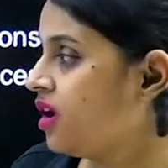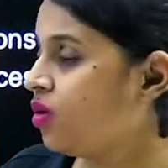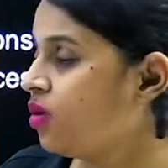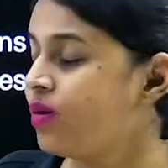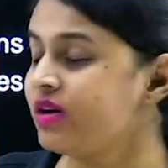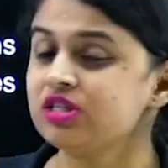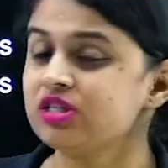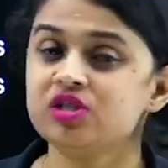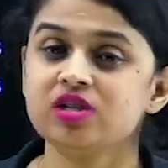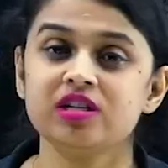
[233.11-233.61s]

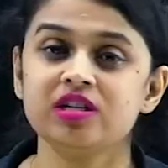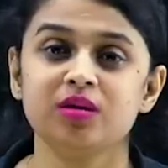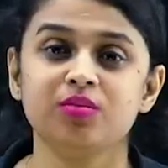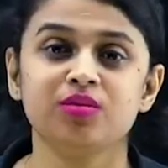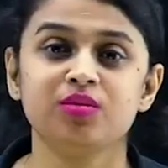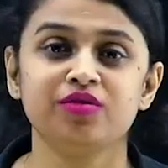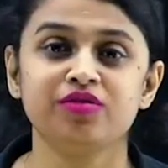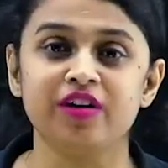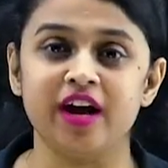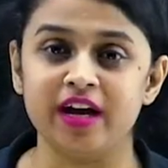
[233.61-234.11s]
Question
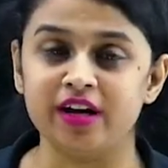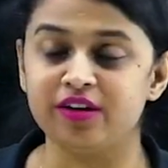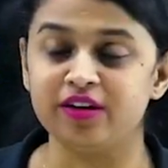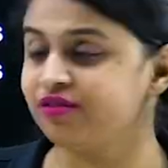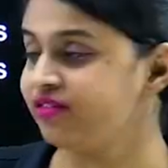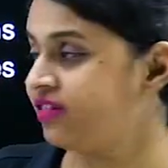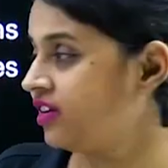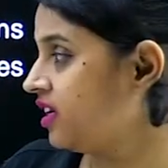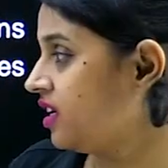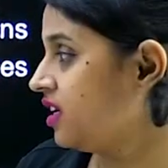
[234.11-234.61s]
number five.
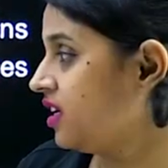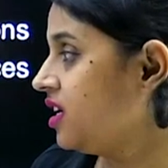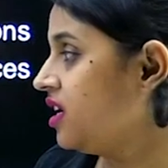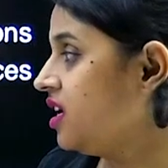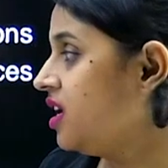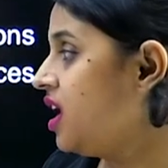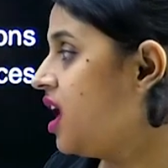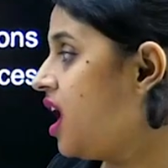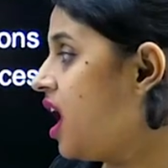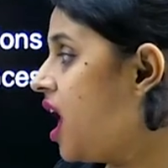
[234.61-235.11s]

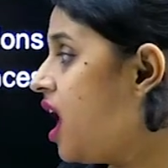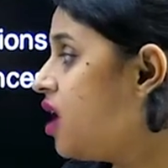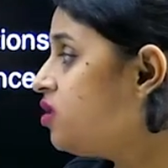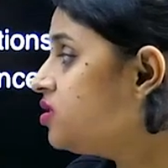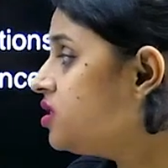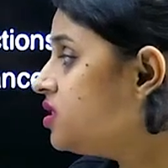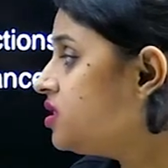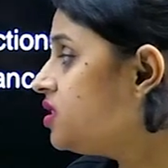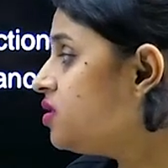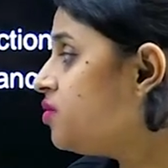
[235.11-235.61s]
How
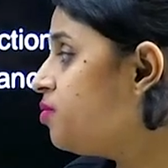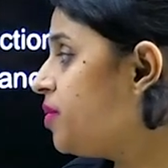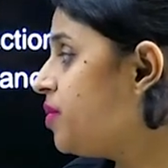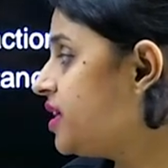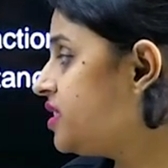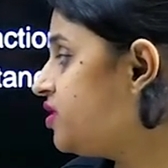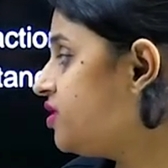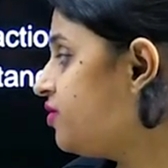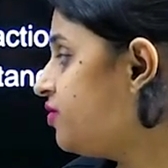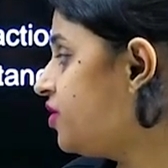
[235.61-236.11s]
does the
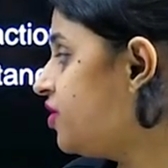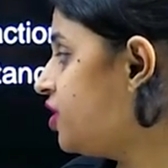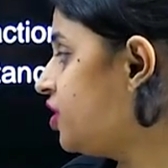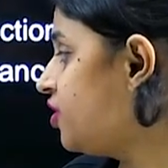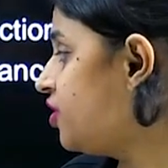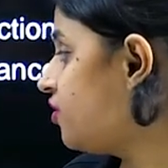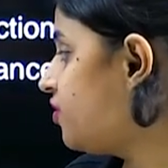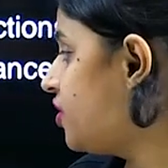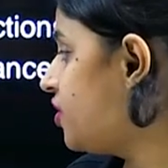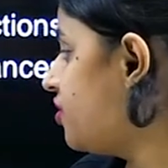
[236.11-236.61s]
metaphor
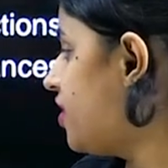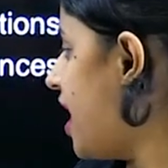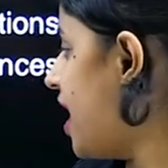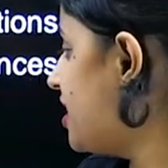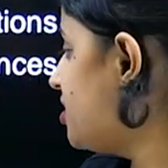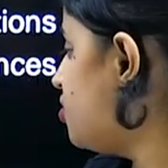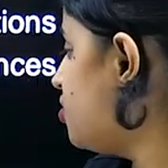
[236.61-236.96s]
of the rat